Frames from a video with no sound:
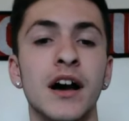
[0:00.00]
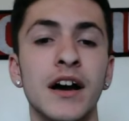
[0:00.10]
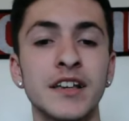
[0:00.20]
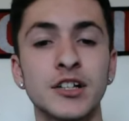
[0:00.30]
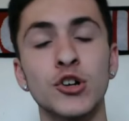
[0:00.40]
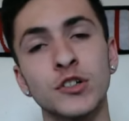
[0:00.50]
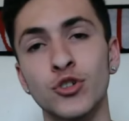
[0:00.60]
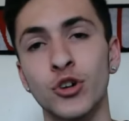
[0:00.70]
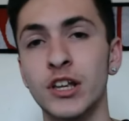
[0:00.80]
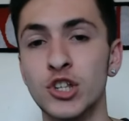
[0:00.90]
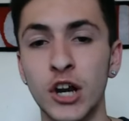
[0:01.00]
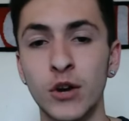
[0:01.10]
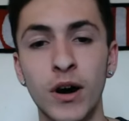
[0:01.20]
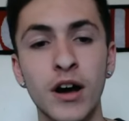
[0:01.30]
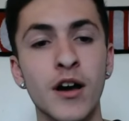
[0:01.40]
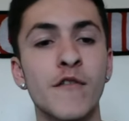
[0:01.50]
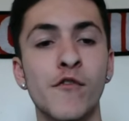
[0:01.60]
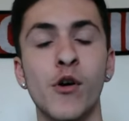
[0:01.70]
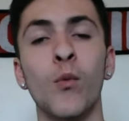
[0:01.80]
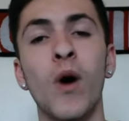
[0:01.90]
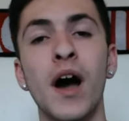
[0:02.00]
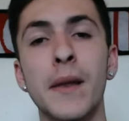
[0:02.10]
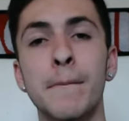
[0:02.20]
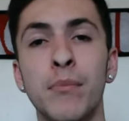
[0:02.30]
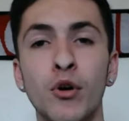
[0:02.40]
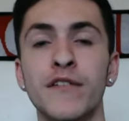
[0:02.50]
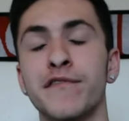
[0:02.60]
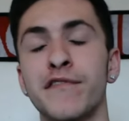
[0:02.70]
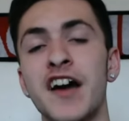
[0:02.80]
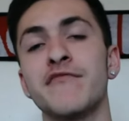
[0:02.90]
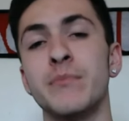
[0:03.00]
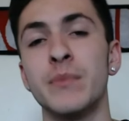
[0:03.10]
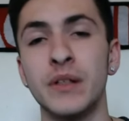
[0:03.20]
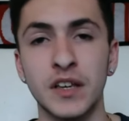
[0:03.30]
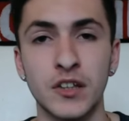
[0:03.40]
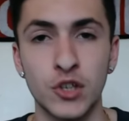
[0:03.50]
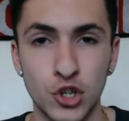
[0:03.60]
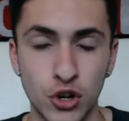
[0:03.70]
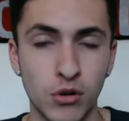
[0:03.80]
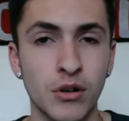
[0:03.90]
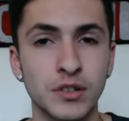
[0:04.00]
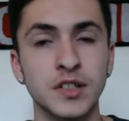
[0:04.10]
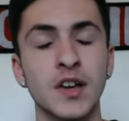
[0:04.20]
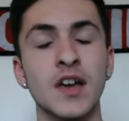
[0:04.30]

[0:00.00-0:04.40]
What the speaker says: is close to joining Genoa for 1.5 million euros.